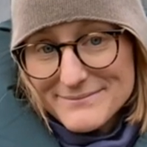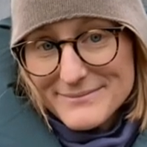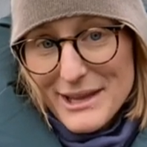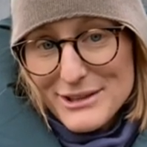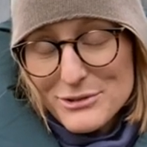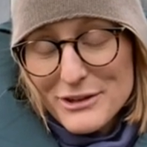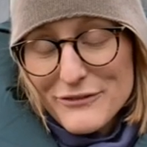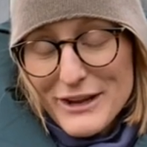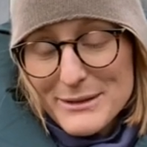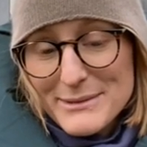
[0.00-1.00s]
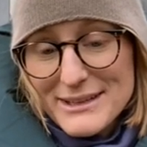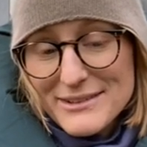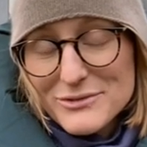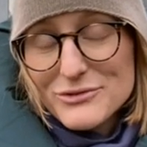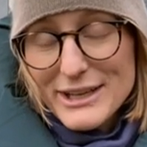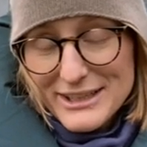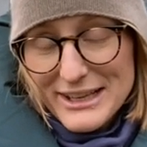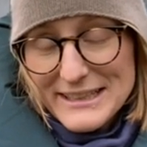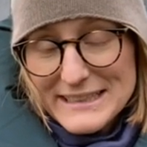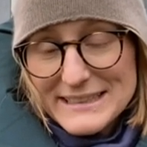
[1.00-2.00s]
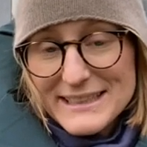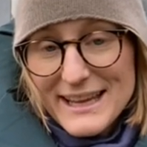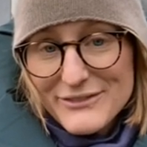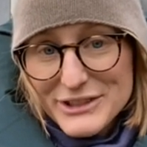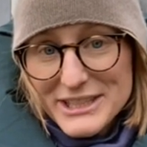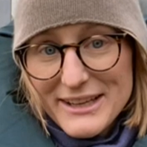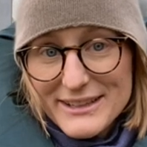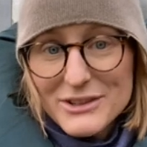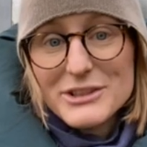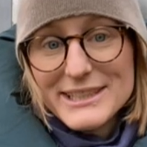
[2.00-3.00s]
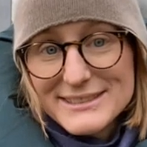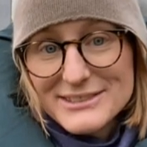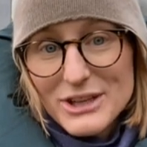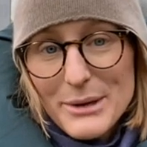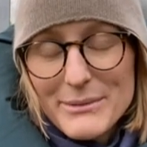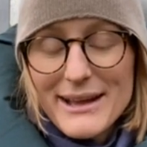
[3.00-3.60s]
you can find me regularly every day on Instagram.